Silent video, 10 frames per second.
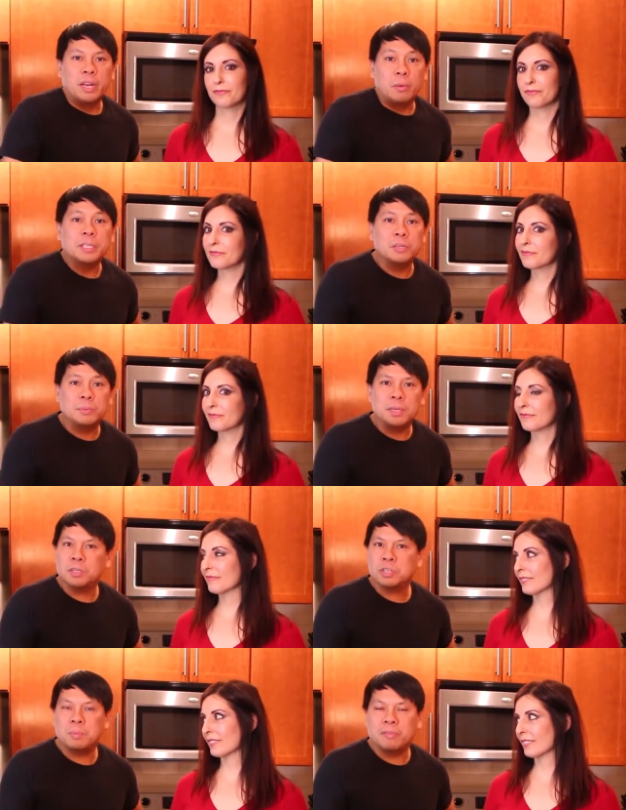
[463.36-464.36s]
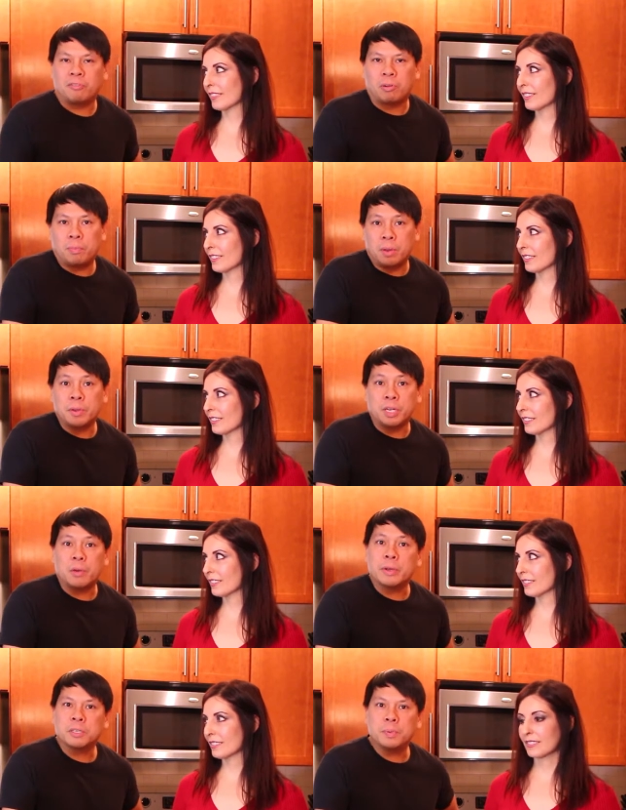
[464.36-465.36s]
Speaker 1: any recipe, this could be for pretty much
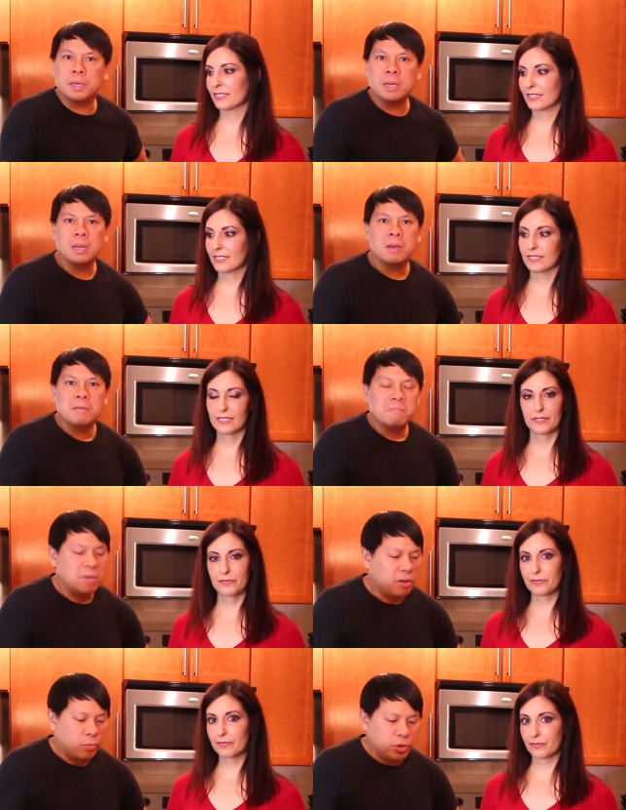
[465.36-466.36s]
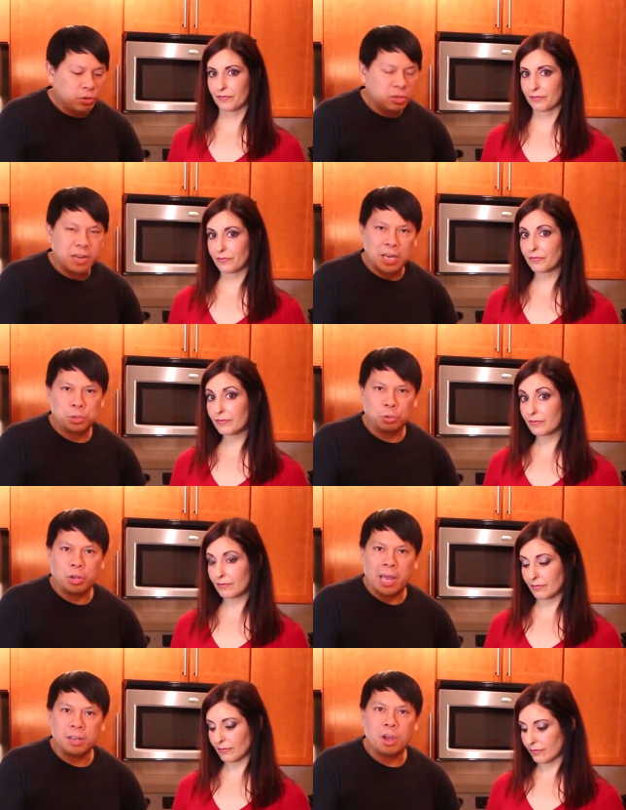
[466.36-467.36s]
any recipe, when you use natural
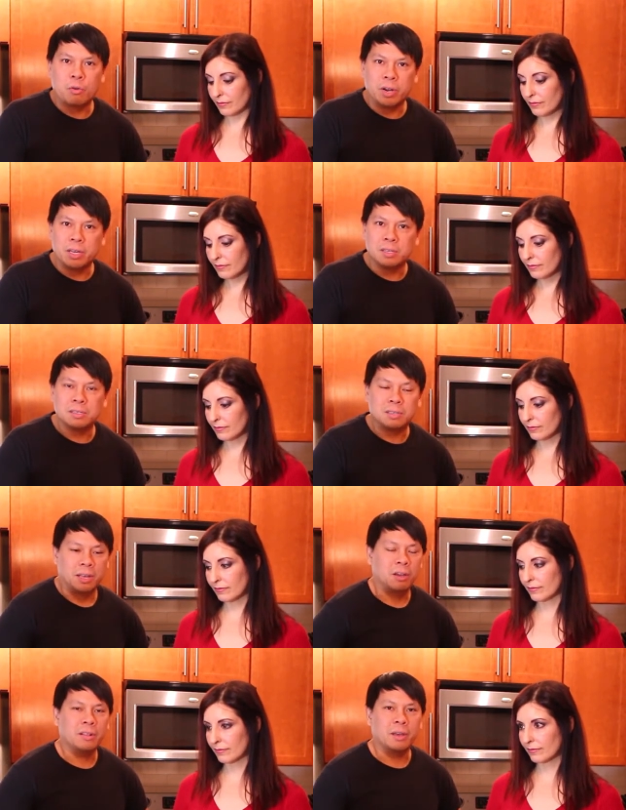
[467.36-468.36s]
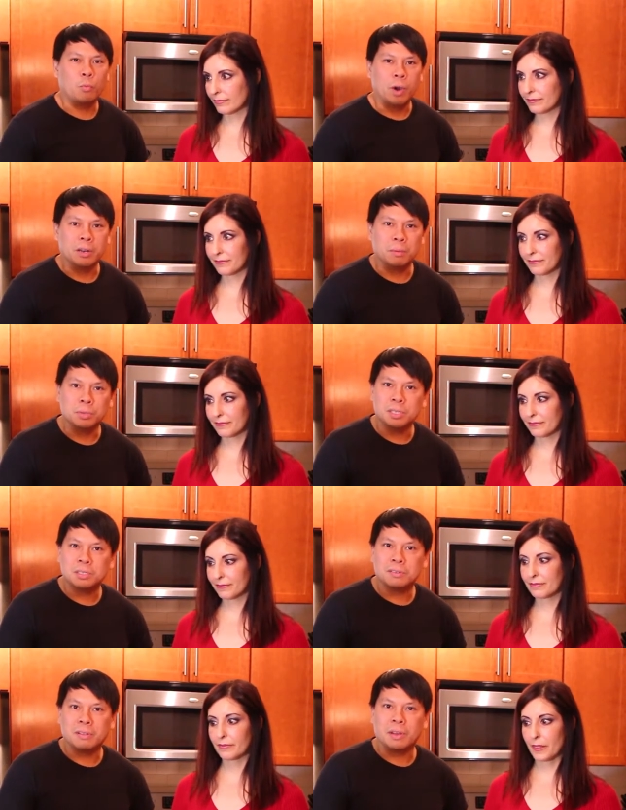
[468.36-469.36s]
organic ingredients, like unlike white
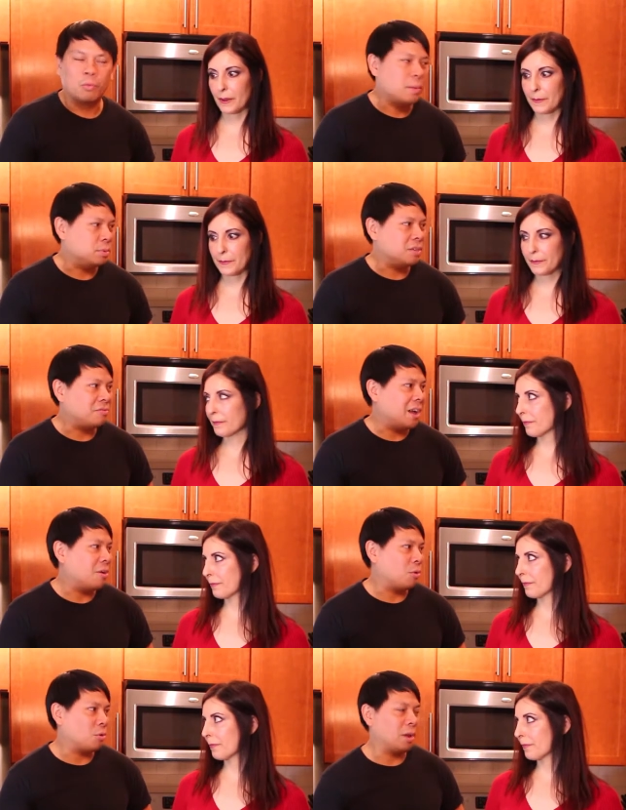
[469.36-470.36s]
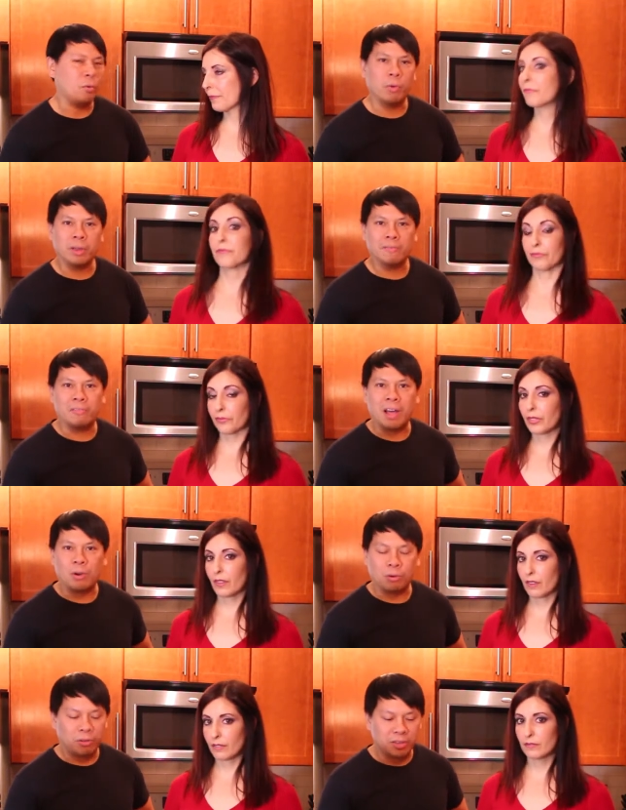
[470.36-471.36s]
unbleached, like white bleached flour or like white
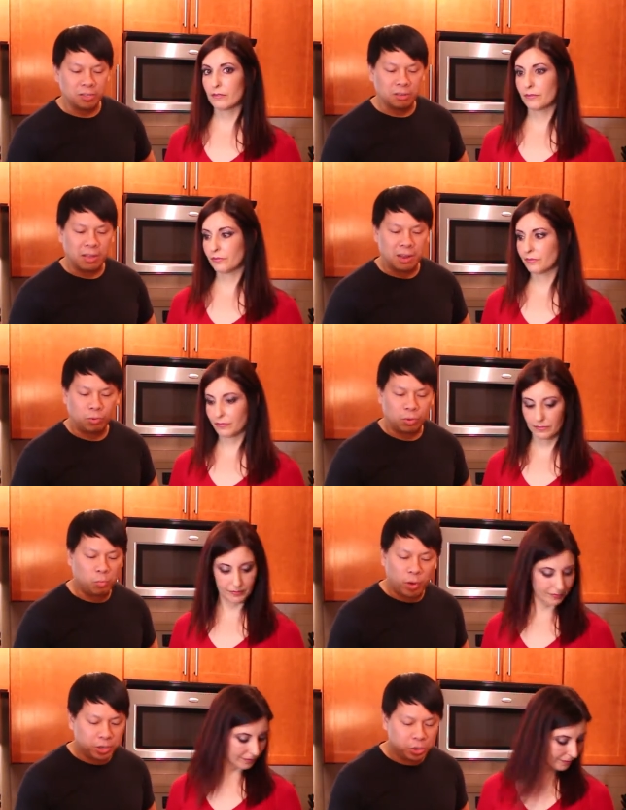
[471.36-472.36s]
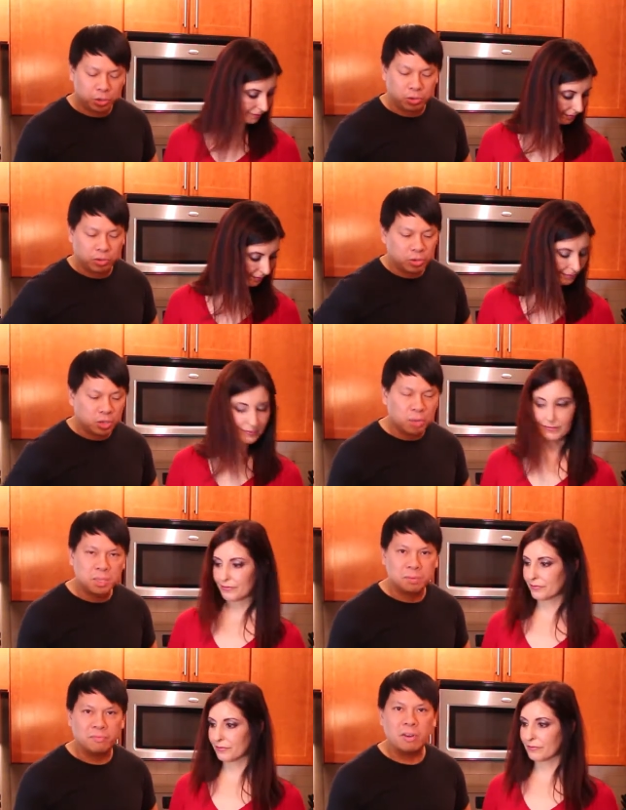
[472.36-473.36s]
flour, things like that, or white sugar, there's gonna
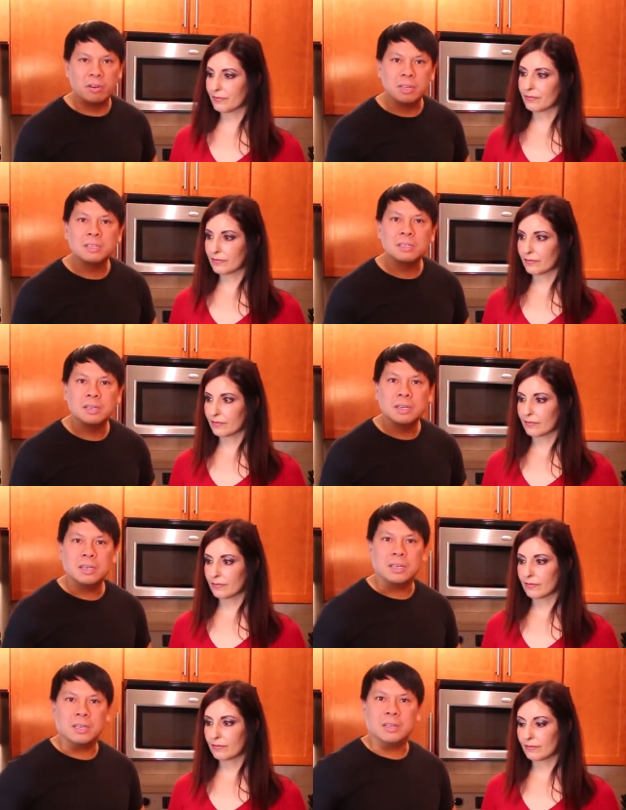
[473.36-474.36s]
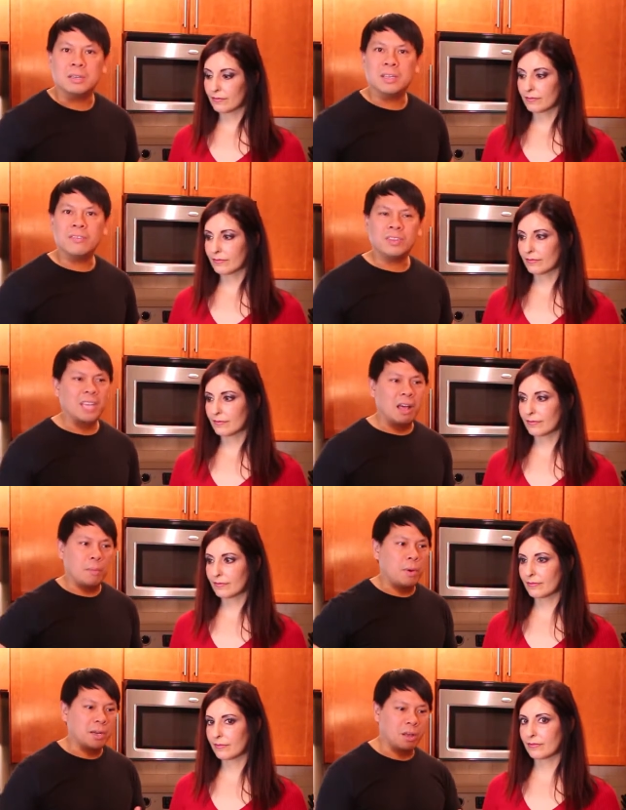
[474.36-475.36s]
be some variance in, even kale,
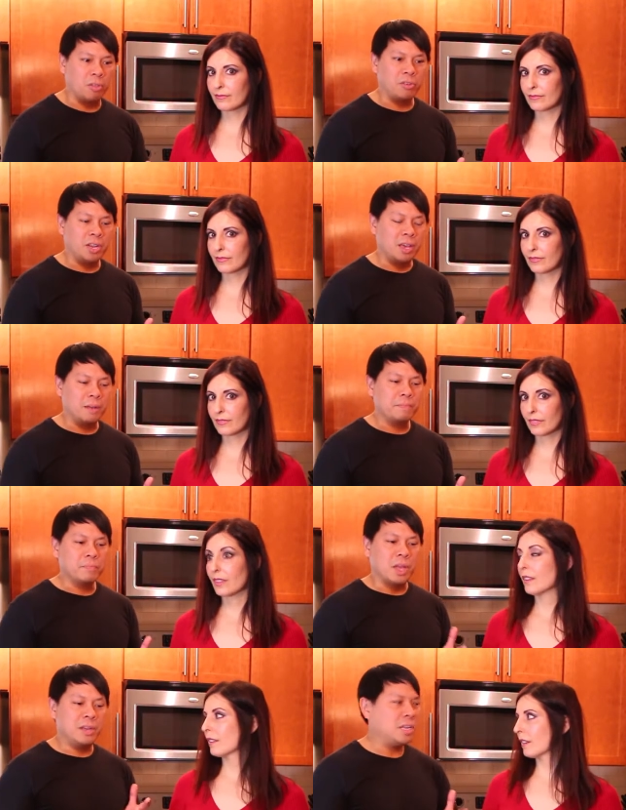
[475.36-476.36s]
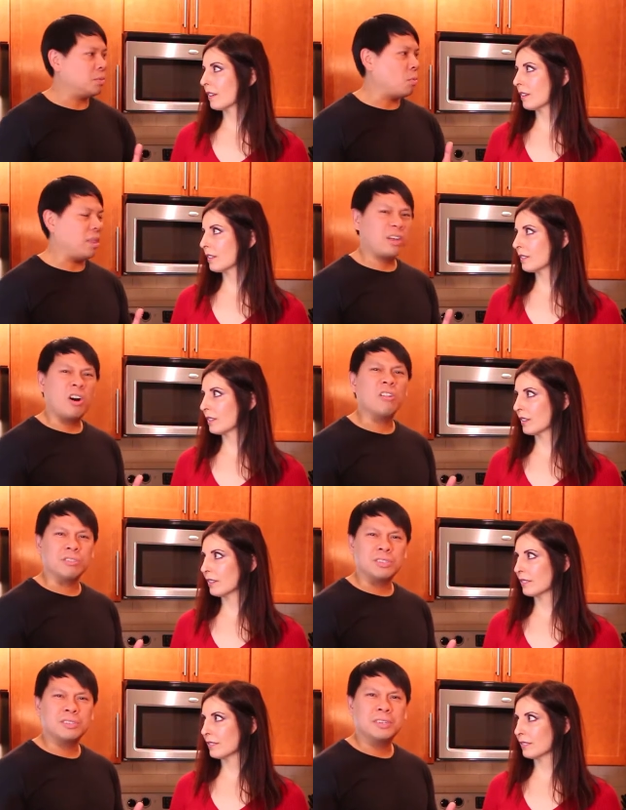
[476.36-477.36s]
I bought kale the other day, and it tasted more like
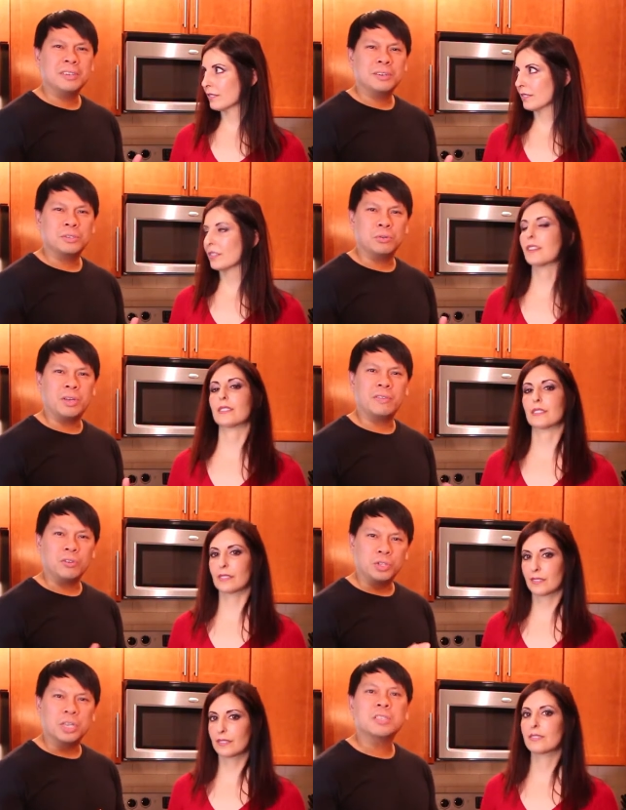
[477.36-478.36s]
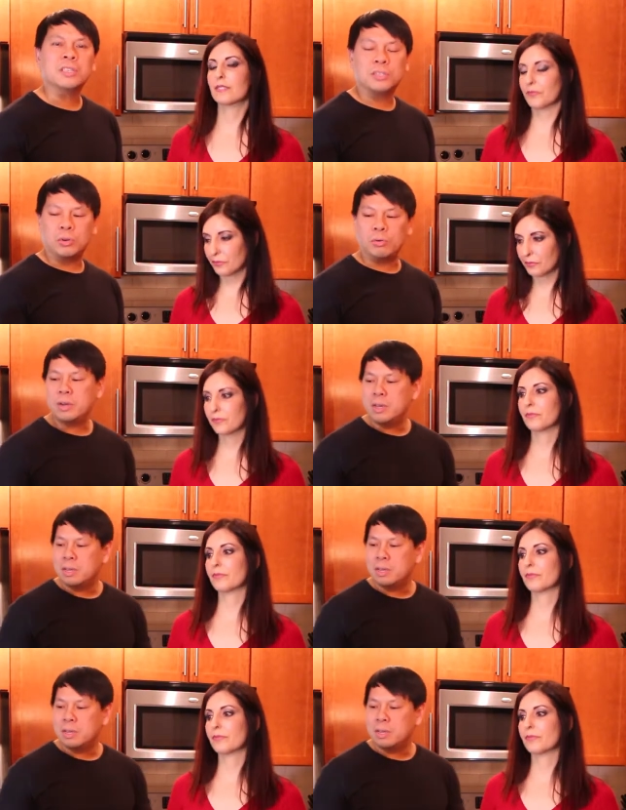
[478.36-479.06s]
collards, so you have to adjust it. So